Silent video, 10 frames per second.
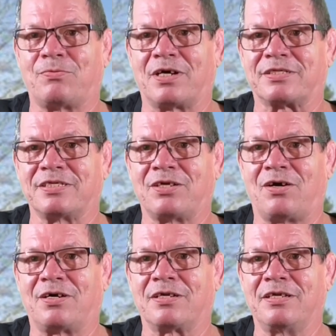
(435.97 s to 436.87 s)
walk the
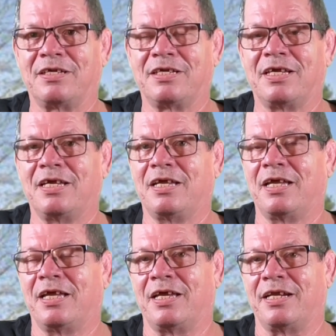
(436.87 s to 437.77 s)
dog,
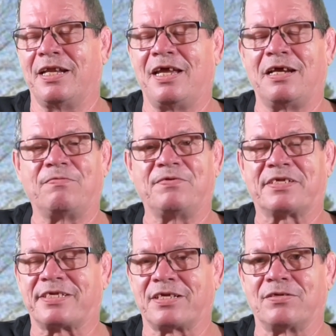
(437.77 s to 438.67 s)
and every
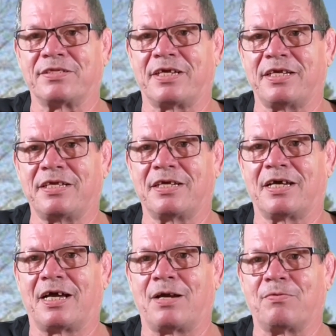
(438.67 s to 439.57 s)
single night
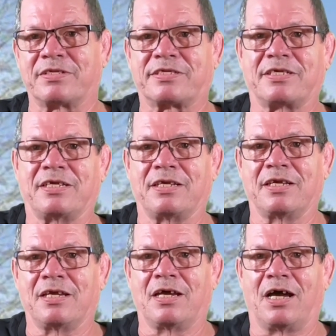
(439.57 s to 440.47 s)
I would see
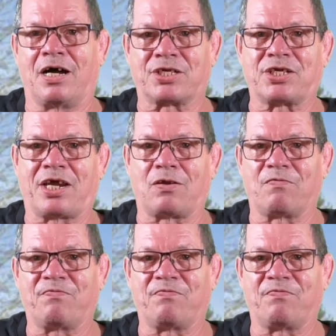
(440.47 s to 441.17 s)
a shadow